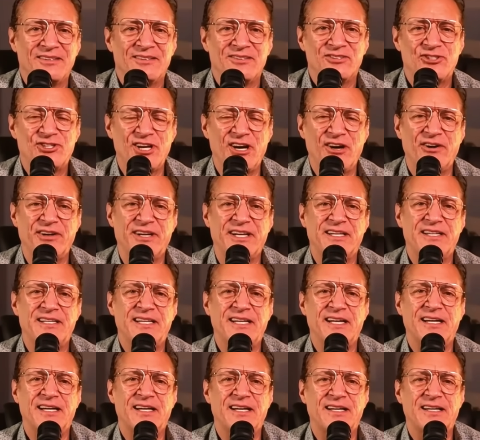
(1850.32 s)
So did
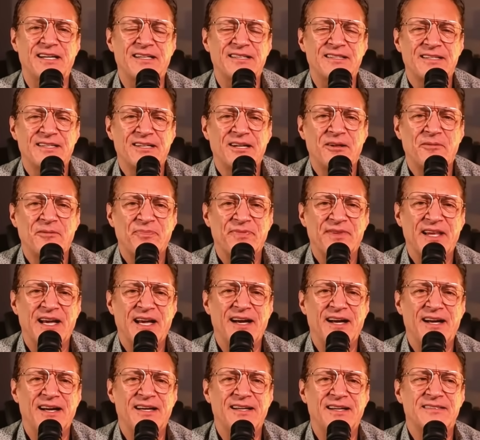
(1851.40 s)

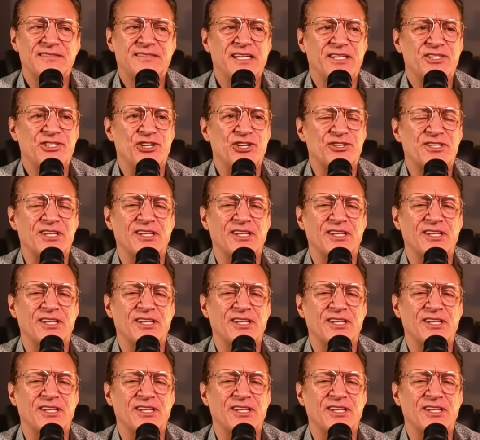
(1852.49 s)
your